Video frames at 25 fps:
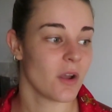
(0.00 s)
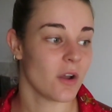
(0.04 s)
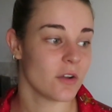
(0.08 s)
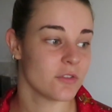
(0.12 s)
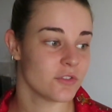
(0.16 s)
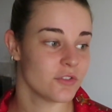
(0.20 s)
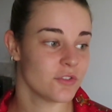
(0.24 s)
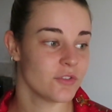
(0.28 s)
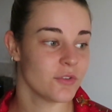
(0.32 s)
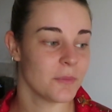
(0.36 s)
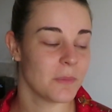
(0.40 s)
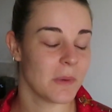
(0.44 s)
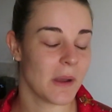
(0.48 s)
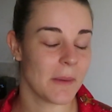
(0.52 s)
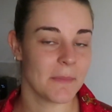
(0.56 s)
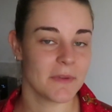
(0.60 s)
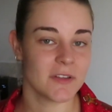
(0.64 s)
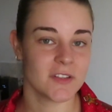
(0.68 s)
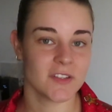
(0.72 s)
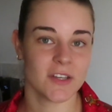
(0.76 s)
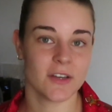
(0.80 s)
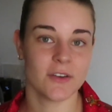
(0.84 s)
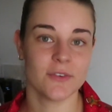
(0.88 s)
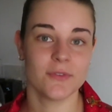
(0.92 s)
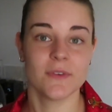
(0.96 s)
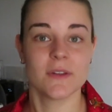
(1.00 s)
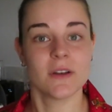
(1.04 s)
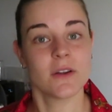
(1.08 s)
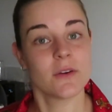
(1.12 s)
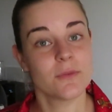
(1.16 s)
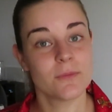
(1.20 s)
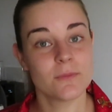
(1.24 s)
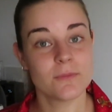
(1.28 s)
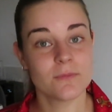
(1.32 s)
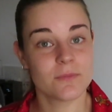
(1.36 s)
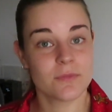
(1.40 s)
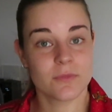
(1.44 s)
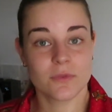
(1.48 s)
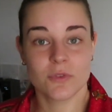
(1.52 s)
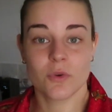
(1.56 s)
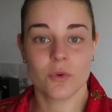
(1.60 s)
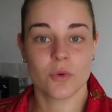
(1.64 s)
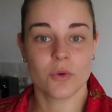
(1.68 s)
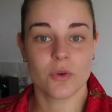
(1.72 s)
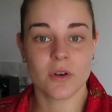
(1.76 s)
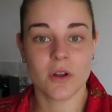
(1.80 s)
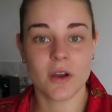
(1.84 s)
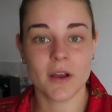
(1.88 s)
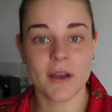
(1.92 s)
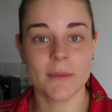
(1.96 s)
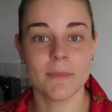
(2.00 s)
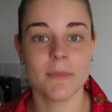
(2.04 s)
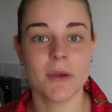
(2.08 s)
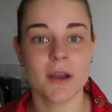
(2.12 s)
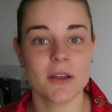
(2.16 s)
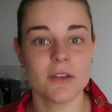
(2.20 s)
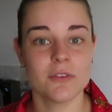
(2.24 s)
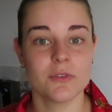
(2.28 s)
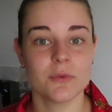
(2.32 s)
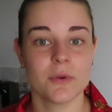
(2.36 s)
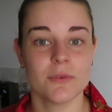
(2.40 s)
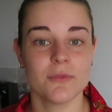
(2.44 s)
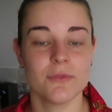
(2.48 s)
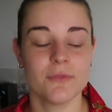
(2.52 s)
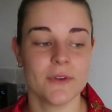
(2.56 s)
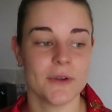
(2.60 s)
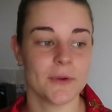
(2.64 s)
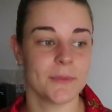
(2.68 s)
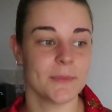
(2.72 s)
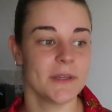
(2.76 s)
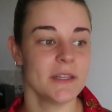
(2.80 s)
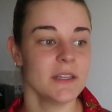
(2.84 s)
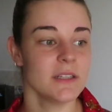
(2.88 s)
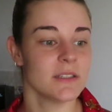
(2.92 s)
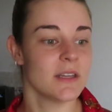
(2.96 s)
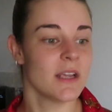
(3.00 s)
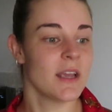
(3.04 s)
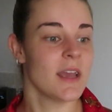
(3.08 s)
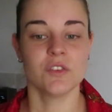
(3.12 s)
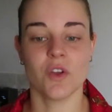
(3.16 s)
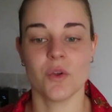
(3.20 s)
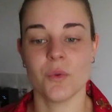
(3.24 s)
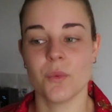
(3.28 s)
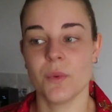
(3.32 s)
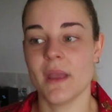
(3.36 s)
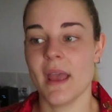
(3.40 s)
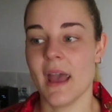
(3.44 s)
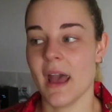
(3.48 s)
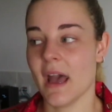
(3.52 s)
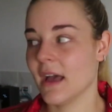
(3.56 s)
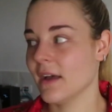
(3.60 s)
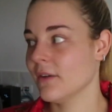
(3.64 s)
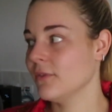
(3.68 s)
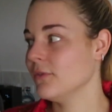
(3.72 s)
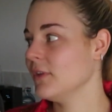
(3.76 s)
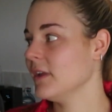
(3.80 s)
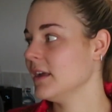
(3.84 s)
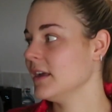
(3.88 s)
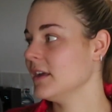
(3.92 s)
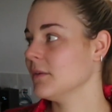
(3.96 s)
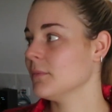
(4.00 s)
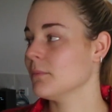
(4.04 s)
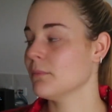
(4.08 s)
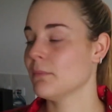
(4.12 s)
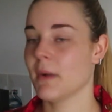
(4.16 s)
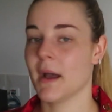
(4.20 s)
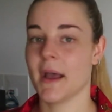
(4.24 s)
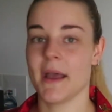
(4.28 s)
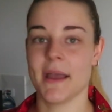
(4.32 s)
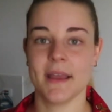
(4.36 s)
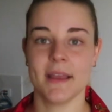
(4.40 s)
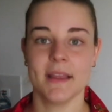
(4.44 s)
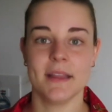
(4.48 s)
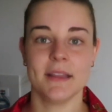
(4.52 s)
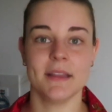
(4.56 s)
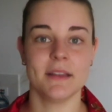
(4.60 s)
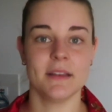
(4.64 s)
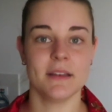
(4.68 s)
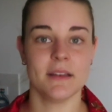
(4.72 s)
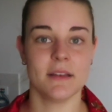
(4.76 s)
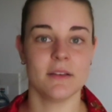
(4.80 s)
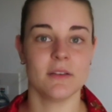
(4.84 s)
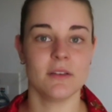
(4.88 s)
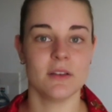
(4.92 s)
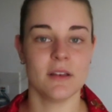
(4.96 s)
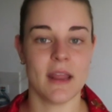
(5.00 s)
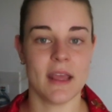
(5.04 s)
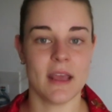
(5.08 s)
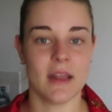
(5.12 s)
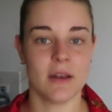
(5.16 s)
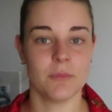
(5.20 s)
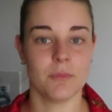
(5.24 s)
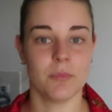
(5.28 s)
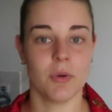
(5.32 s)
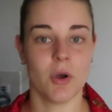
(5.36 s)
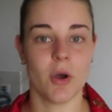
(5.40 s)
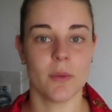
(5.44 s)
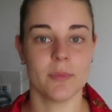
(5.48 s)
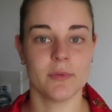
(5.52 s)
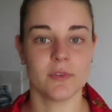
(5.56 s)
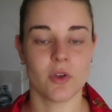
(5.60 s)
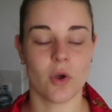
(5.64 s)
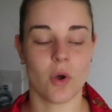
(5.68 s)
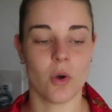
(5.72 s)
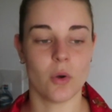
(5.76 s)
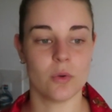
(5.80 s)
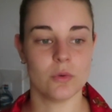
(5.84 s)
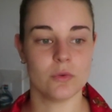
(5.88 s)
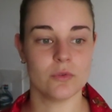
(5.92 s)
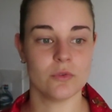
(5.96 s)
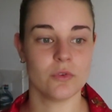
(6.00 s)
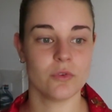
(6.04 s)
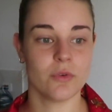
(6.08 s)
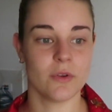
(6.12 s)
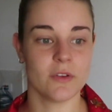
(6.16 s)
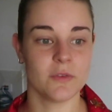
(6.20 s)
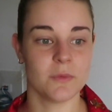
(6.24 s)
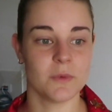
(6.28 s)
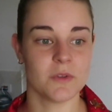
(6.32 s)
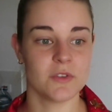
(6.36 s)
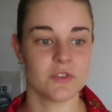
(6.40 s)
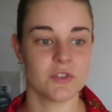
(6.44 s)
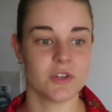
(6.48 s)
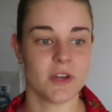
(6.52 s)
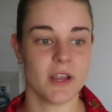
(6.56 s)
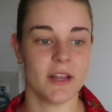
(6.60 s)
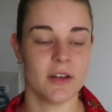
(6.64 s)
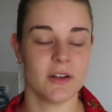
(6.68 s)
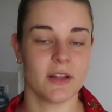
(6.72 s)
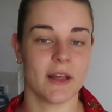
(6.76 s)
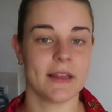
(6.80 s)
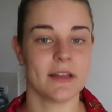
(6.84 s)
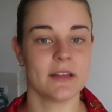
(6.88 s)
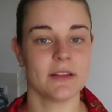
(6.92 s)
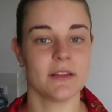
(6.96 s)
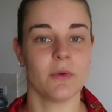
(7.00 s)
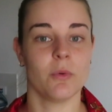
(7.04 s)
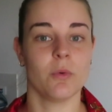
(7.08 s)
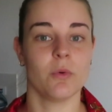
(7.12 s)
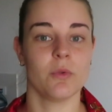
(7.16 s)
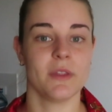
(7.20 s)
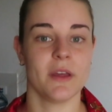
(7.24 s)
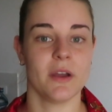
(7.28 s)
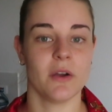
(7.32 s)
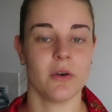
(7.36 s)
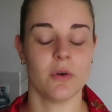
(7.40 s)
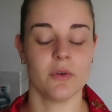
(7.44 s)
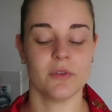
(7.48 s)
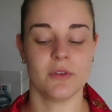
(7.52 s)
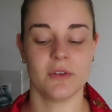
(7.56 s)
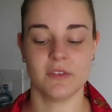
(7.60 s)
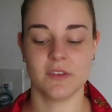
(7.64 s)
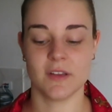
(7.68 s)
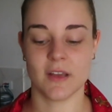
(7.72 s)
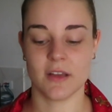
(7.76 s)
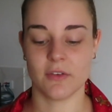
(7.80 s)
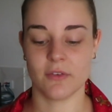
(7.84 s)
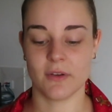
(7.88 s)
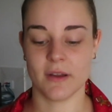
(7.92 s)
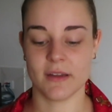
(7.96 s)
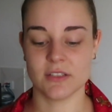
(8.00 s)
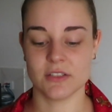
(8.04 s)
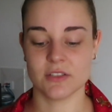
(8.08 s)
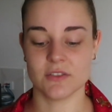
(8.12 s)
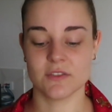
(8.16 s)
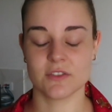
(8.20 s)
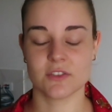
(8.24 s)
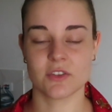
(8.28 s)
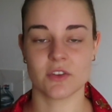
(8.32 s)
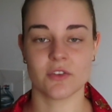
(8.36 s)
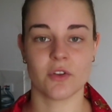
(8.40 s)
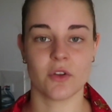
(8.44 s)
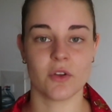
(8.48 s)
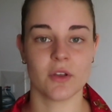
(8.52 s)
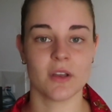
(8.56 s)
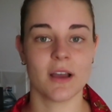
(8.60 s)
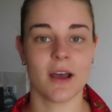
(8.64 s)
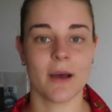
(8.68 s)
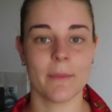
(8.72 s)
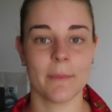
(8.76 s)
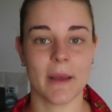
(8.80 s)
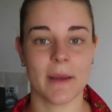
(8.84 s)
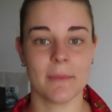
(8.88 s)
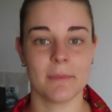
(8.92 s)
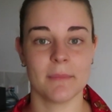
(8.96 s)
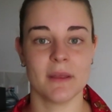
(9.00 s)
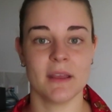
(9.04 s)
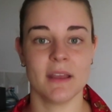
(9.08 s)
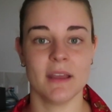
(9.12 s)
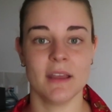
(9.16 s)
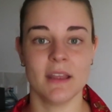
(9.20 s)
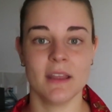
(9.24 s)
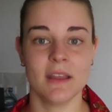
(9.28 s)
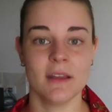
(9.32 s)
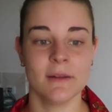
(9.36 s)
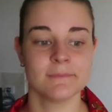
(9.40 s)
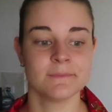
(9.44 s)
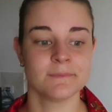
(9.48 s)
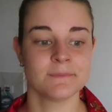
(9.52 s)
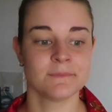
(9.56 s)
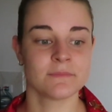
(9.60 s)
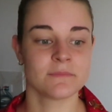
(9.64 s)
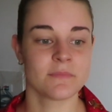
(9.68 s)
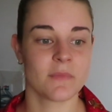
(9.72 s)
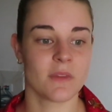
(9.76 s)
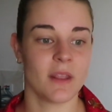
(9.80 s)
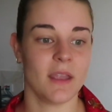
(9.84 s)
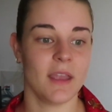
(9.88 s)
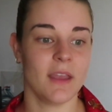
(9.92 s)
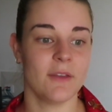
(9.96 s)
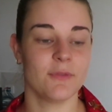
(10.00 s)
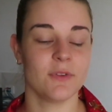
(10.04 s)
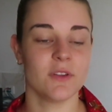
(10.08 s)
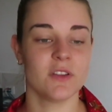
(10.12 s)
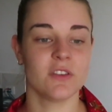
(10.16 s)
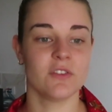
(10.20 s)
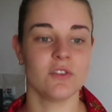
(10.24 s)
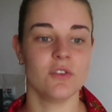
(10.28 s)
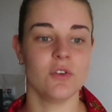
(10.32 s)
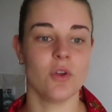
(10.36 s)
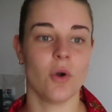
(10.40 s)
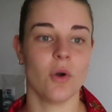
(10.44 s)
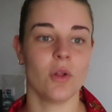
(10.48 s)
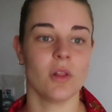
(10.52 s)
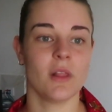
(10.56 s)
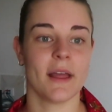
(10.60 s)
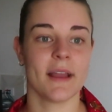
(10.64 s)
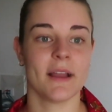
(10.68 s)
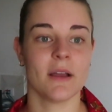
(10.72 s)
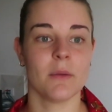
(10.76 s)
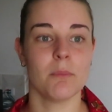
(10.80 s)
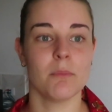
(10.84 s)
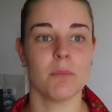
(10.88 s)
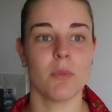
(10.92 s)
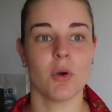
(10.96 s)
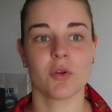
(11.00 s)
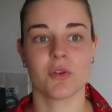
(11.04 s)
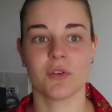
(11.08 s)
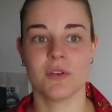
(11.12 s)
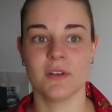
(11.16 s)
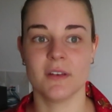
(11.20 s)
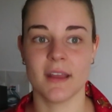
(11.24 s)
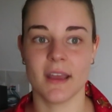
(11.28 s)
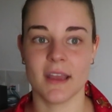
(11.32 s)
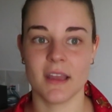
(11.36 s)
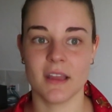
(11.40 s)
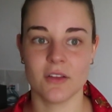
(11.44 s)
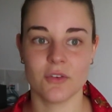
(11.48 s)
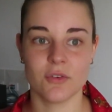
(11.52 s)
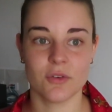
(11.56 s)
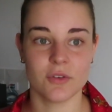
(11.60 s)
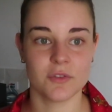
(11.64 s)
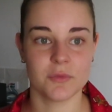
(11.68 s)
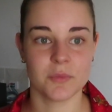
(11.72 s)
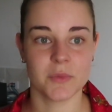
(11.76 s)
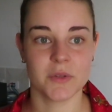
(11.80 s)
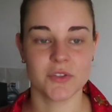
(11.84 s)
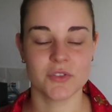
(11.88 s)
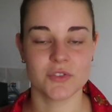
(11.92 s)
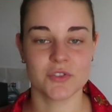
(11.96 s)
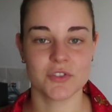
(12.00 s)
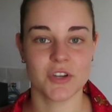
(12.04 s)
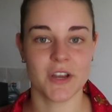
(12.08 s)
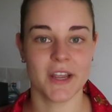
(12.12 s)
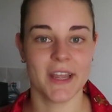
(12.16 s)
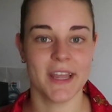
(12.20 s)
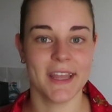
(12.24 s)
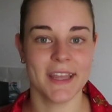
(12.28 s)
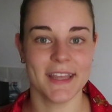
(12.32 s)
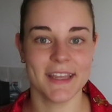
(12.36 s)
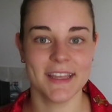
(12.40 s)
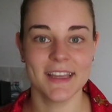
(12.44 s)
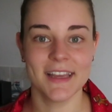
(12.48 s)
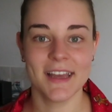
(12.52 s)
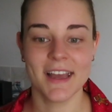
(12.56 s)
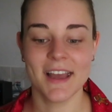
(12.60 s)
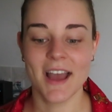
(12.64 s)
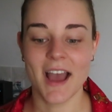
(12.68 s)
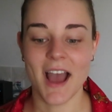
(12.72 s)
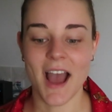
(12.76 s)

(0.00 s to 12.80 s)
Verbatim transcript: I will do it by myself and I thought I might as well film it. So we have like my Nan and Pop's old Christmas tree and like all their old decorations. So don't come at me if it's not like a modern day Christmas tree.